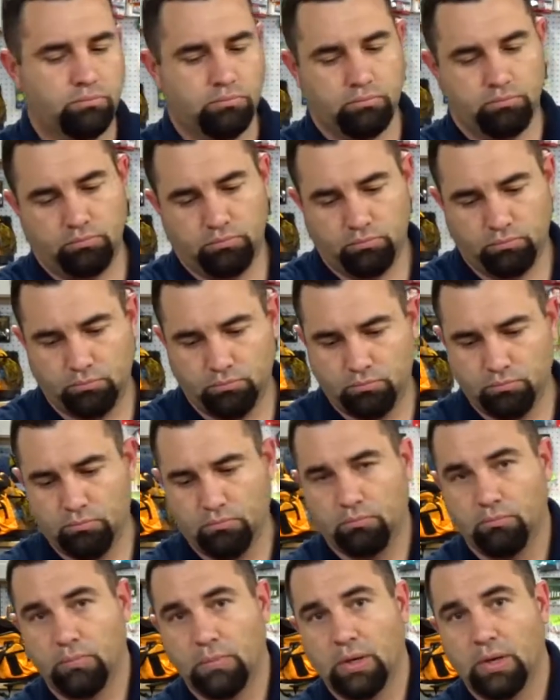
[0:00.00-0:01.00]
All
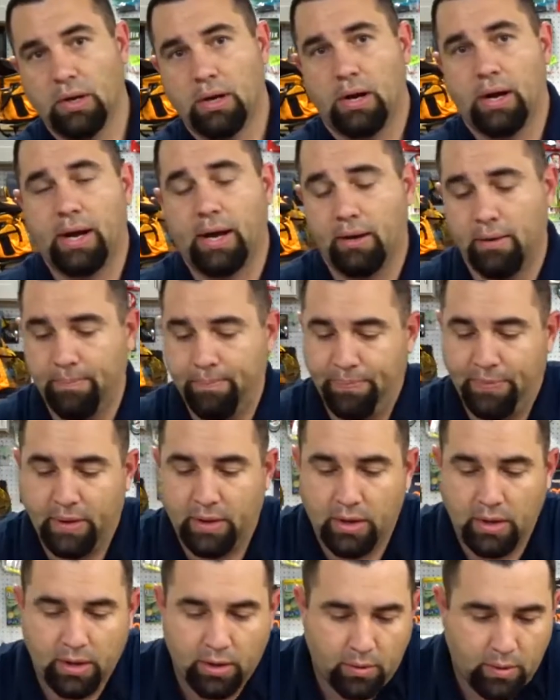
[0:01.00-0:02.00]
right,
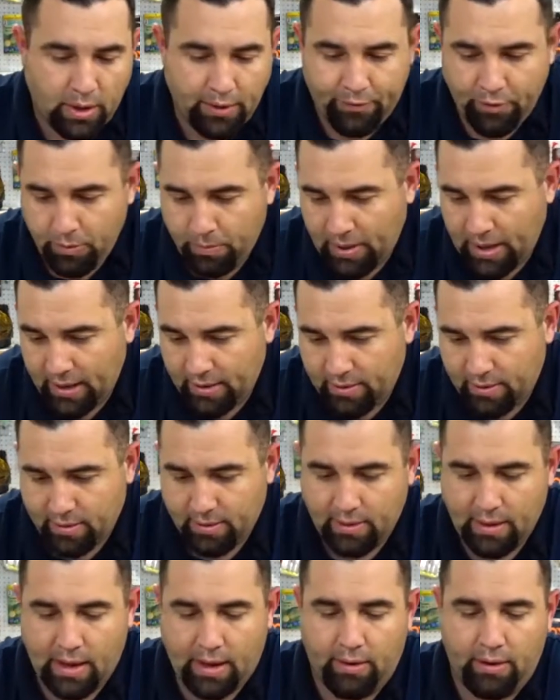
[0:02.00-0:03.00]
quite a few baits
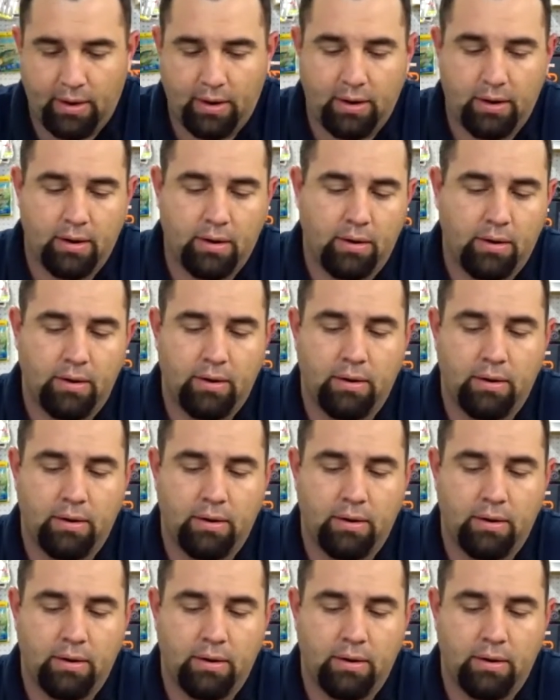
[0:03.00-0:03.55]
out here